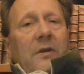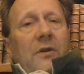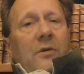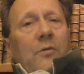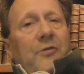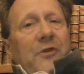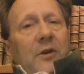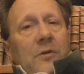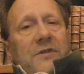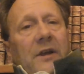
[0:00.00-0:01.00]
with
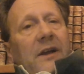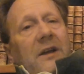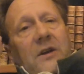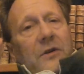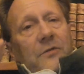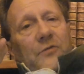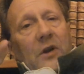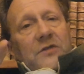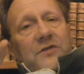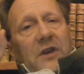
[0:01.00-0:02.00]
theorists like
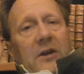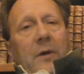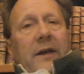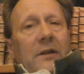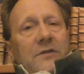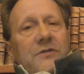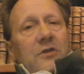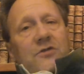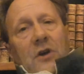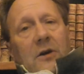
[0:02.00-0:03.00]
French psychoanalyst
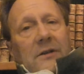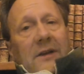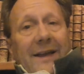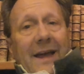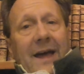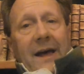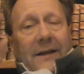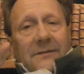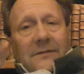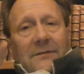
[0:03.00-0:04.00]
Jacques
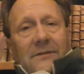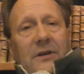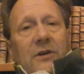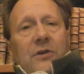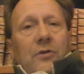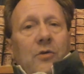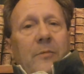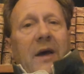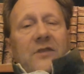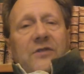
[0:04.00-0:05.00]
Lacan, who
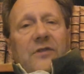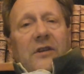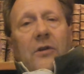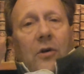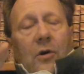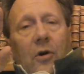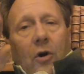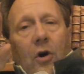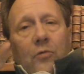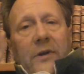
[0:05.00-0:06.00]
imagined that
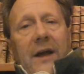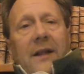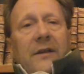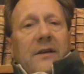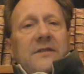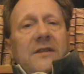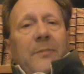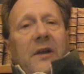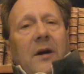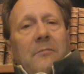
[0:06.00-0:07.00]
all realities had
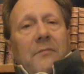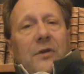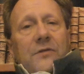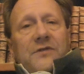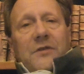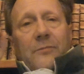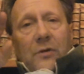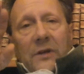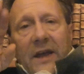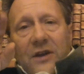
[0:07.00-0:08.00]
become mere
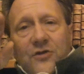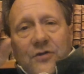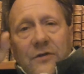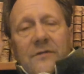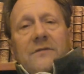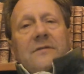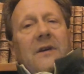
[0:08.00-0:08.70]
simulations,